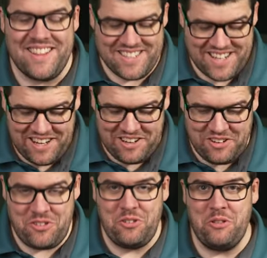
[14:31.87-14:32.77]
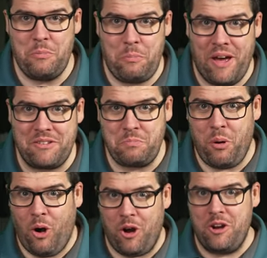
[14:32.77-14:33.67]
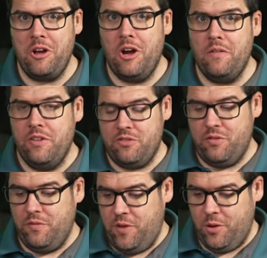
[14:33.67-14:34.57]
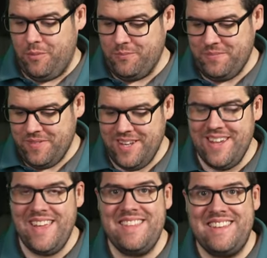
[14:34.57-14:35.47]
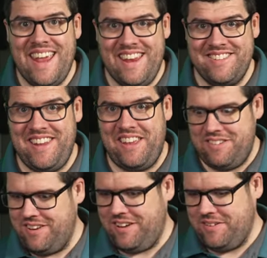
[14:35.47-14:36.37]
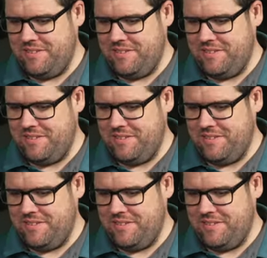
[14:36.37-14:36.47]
Let's get into the best part of this review, the taste testing.